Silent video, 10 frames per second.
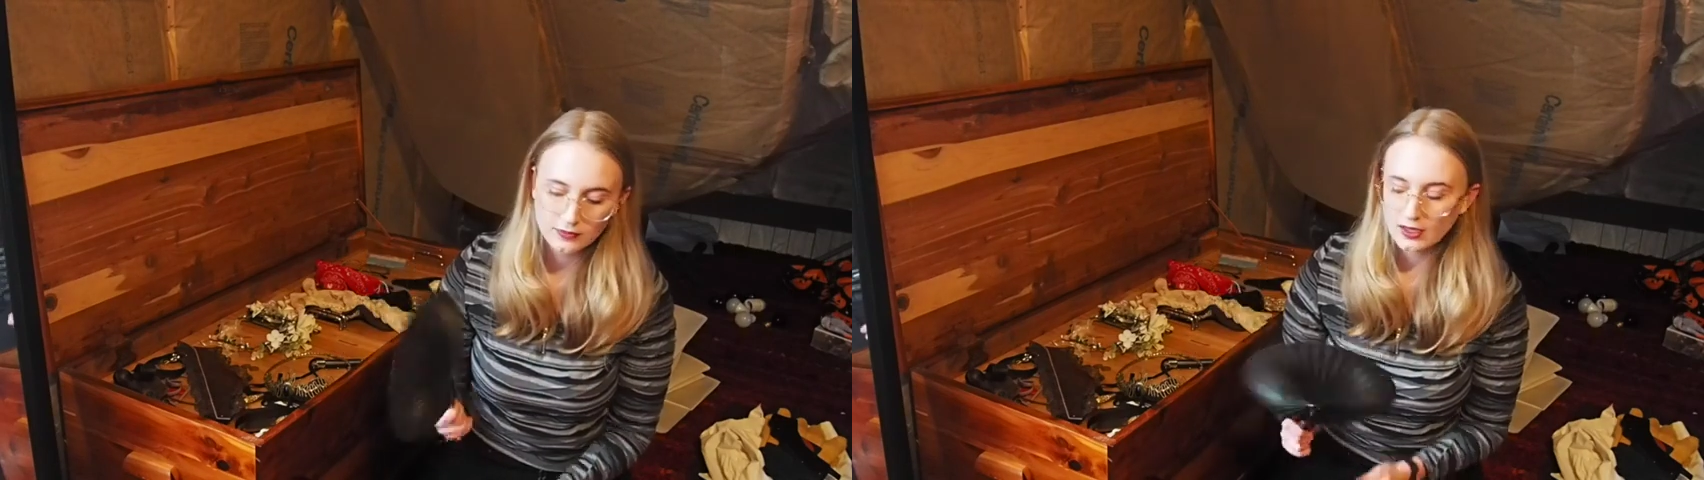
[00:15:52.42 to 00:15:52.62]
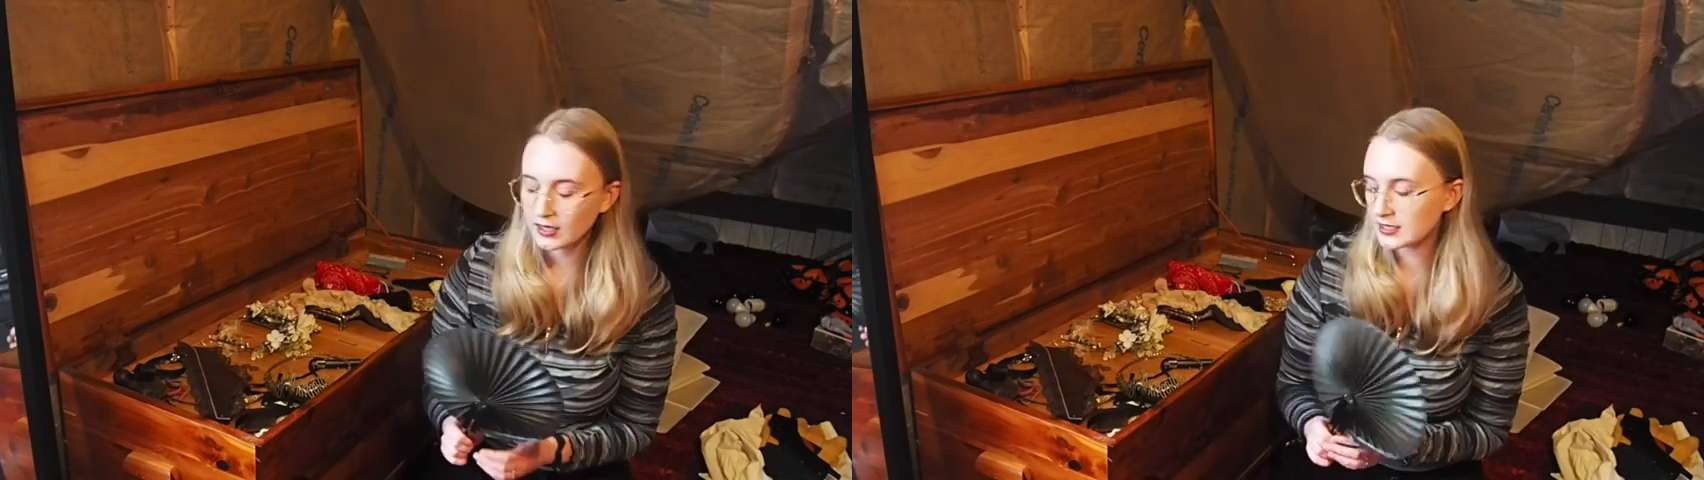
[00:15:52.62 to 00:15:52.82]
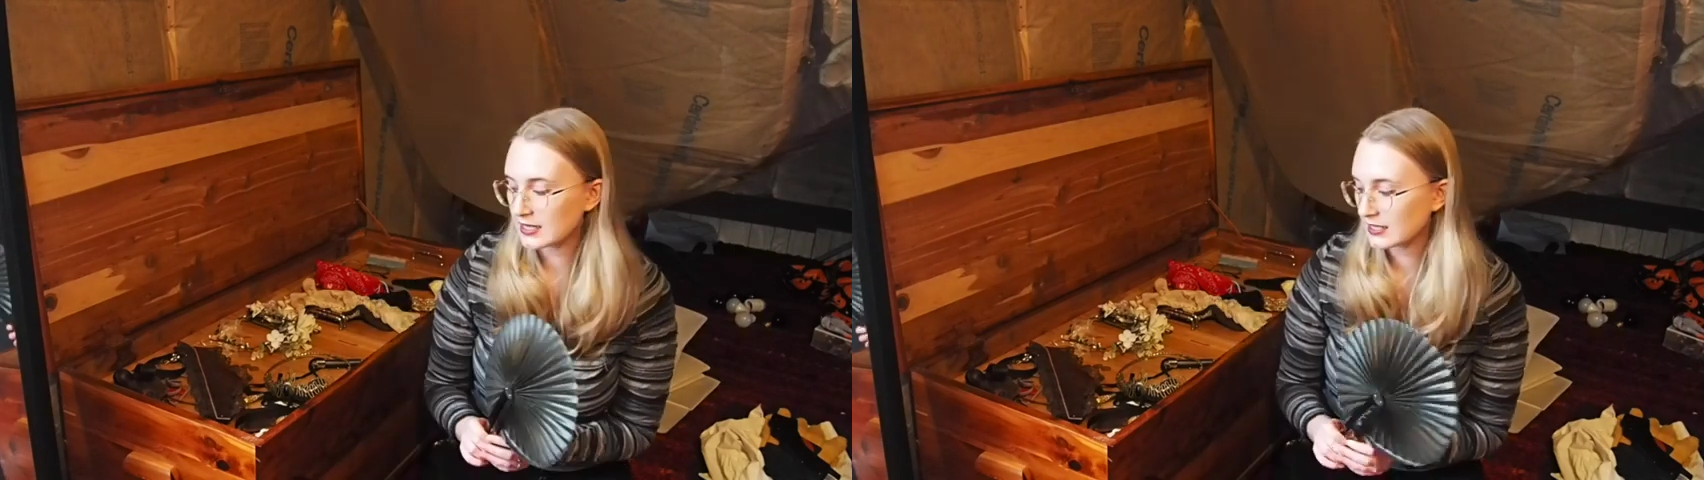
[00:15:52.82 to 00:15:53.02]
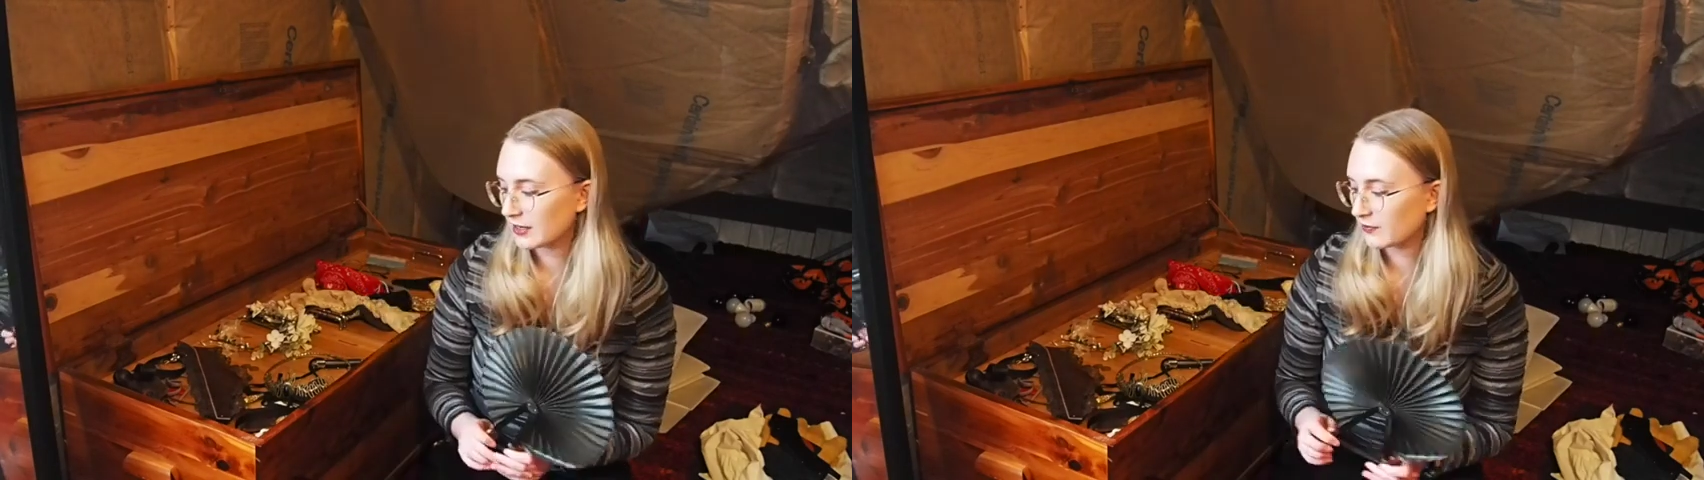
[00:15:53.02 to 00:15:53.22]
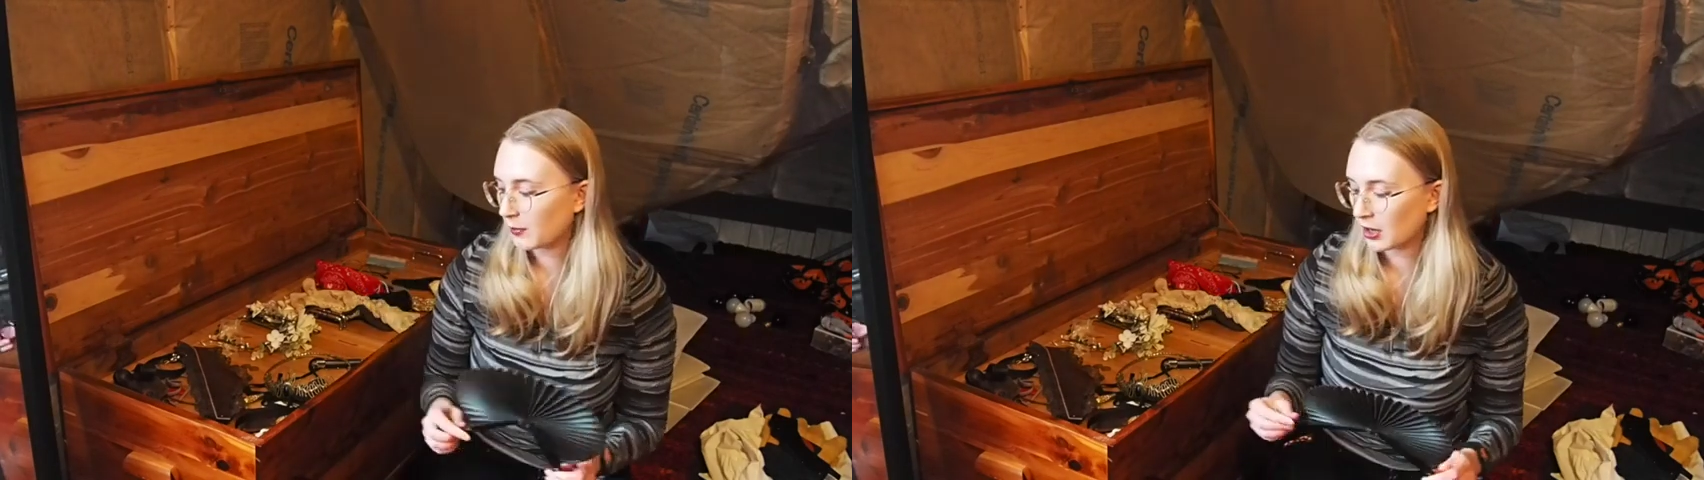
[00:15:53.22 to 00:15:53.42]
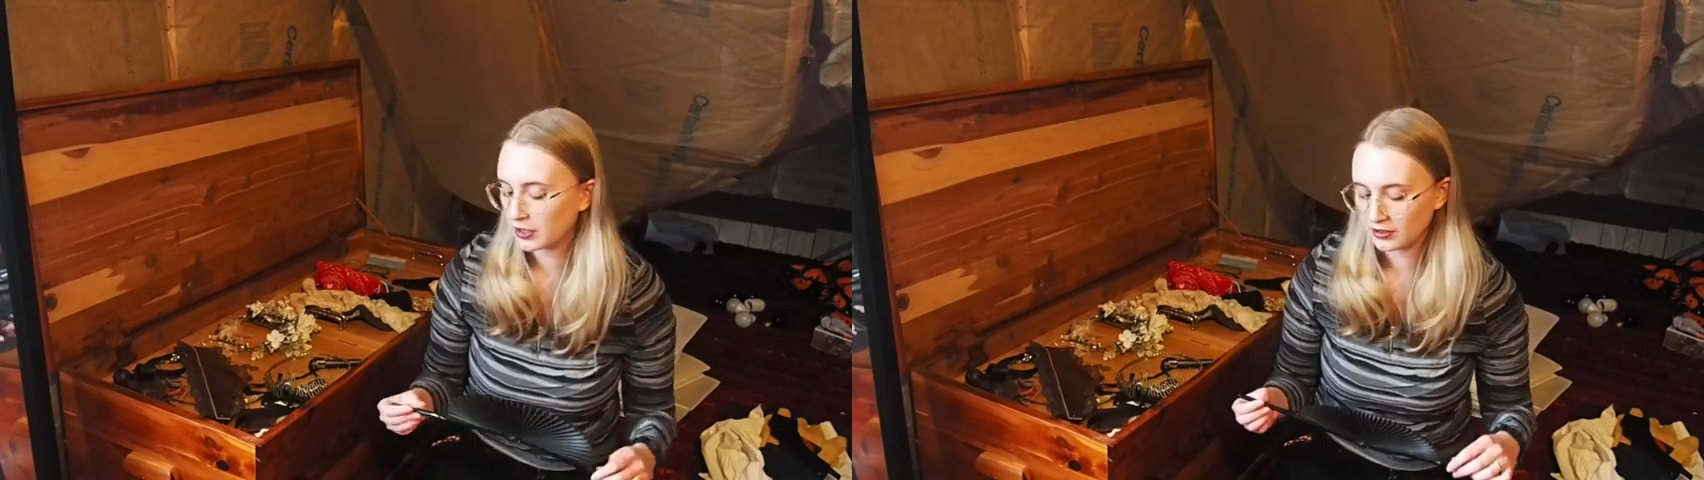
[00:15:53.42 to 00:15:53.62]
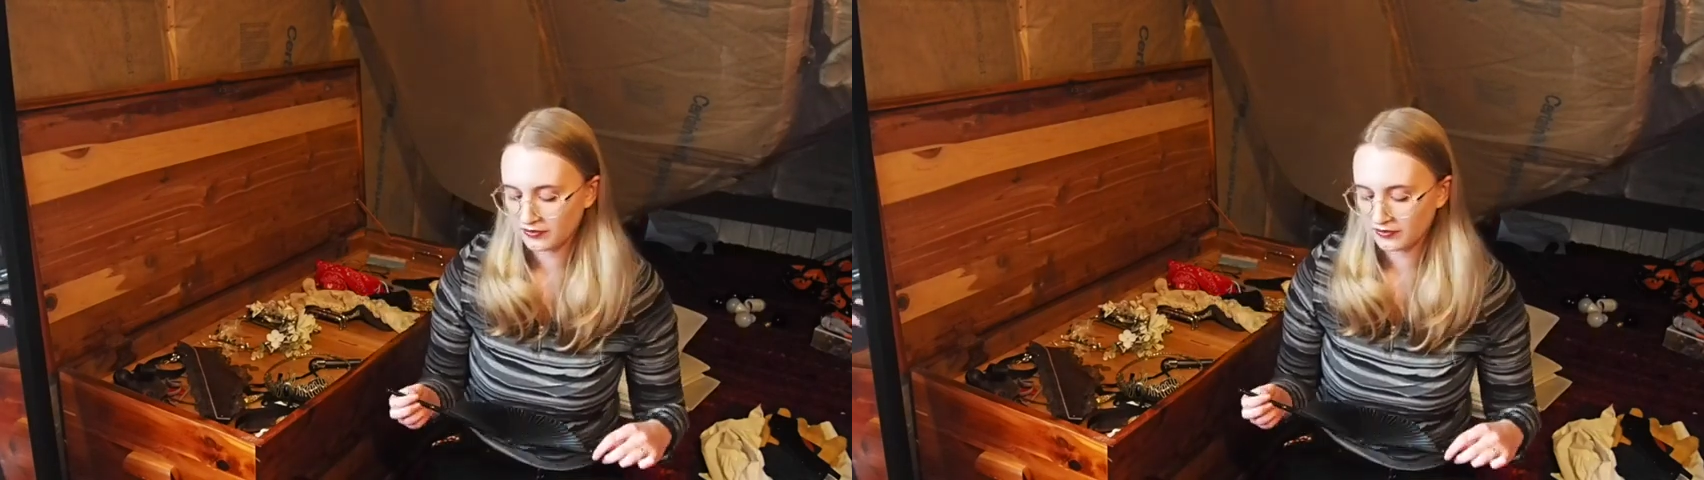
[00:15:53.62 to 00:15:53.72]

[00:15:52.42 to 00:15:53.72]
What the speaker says: because that's kind of part of